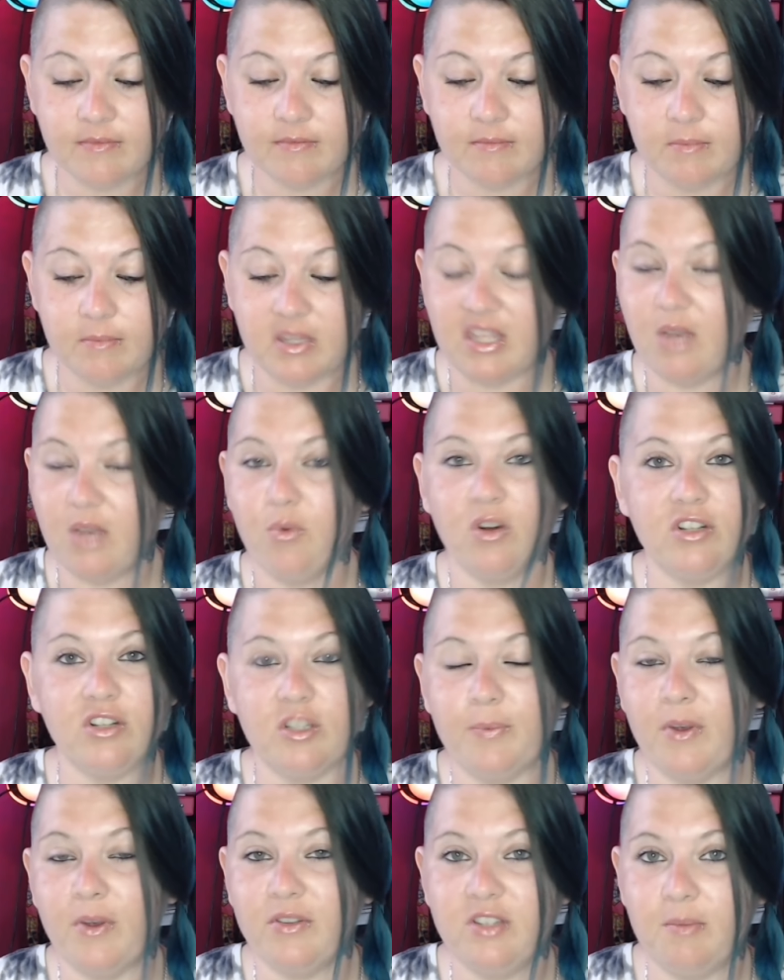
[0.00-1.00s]
but they weren't
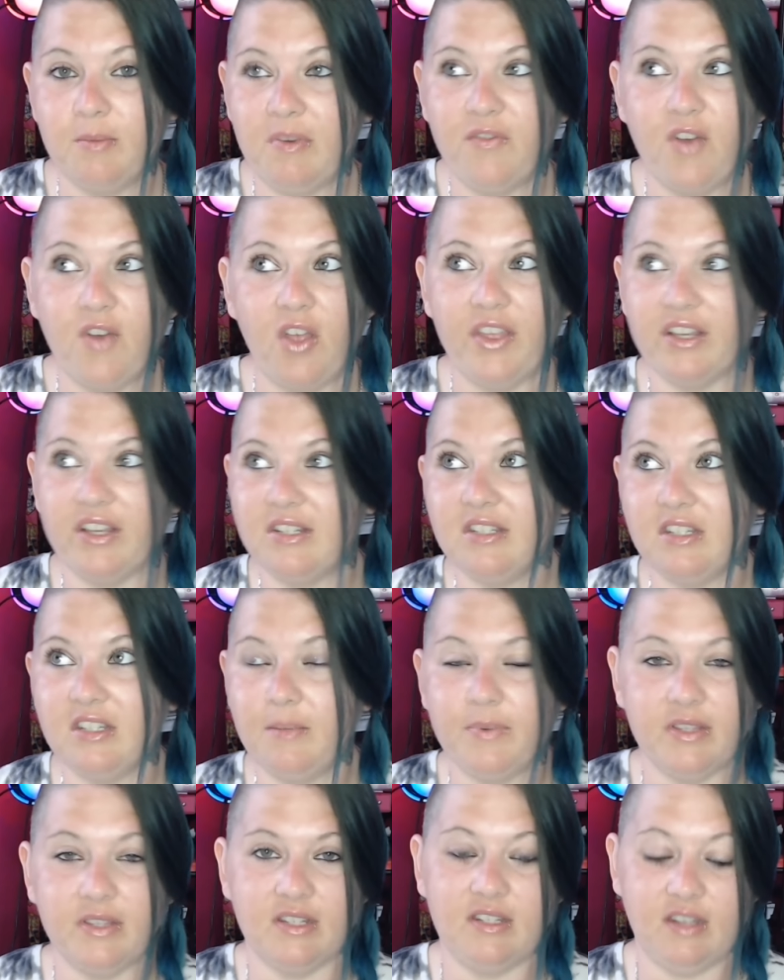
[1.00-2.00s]
supposed to be falling asleep
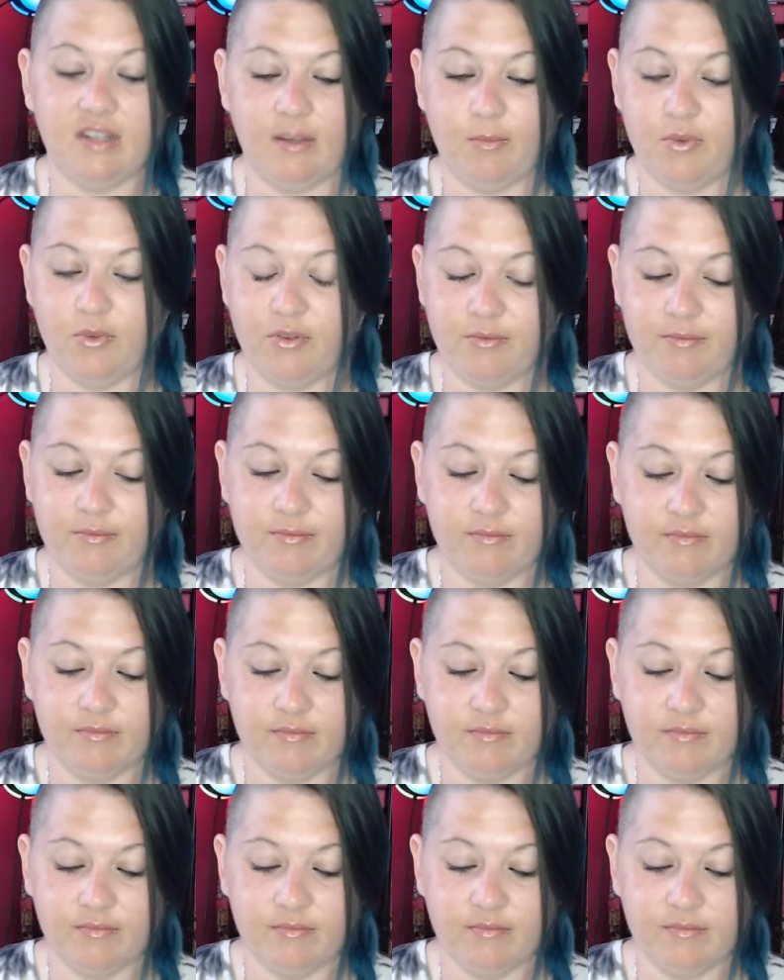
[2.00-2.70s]
in the same room.